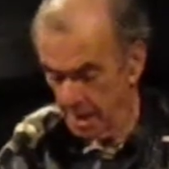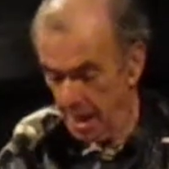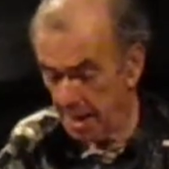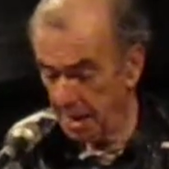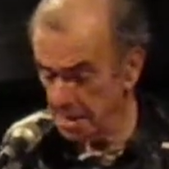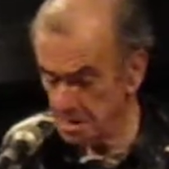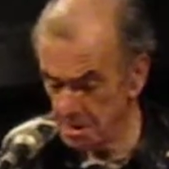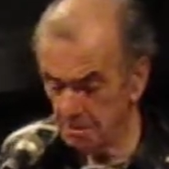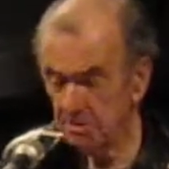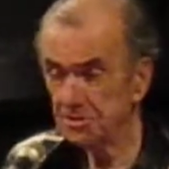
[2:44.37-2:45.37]
And I
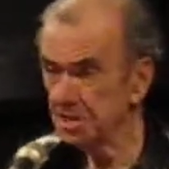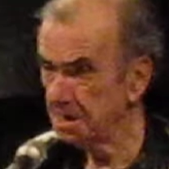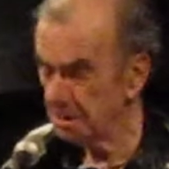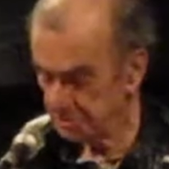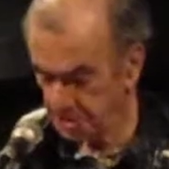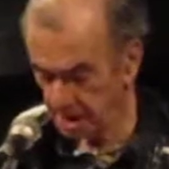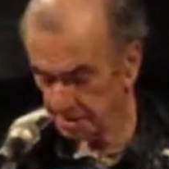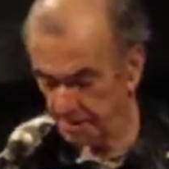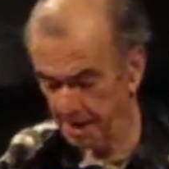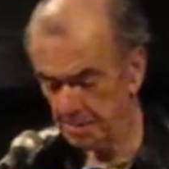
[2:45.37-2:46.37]
knew she didn't know
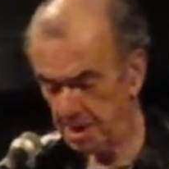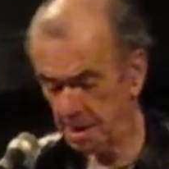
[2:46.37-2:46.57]
shit, like me.